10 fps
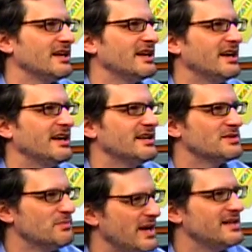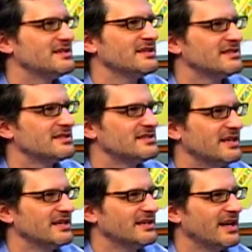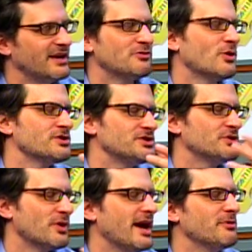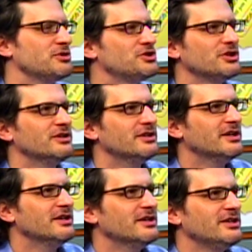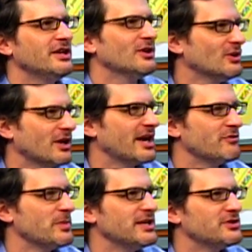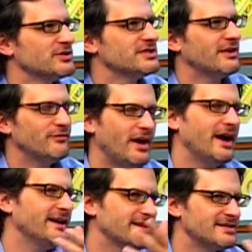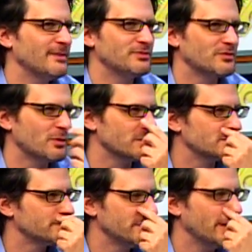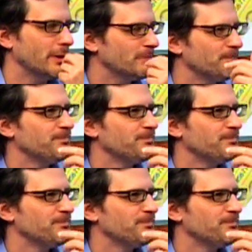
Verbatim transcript: It, it's amazing to see it. And, of course, you're right. We shouldn't, you know, look, everybody turns out fine, except, of course, you know,